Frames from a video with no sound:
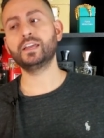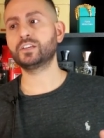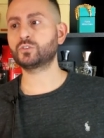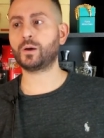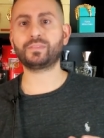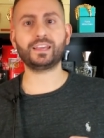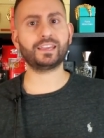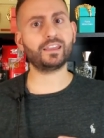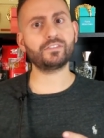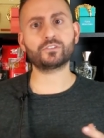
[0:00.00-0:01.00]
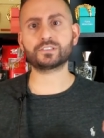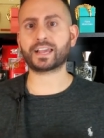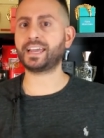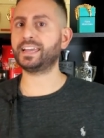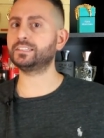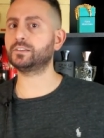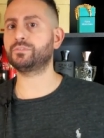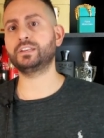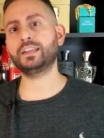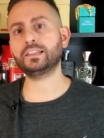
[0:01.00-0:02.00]
so I'm thinking there's like a hint of
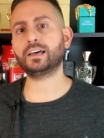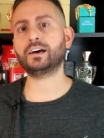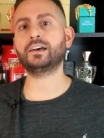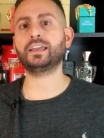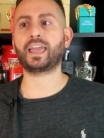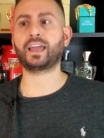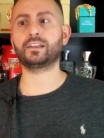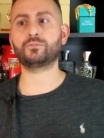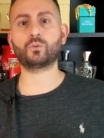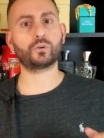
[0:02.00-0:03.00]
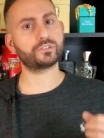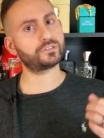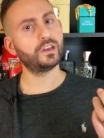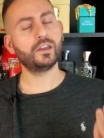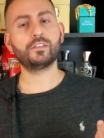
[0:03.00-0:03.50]
vanilla and of course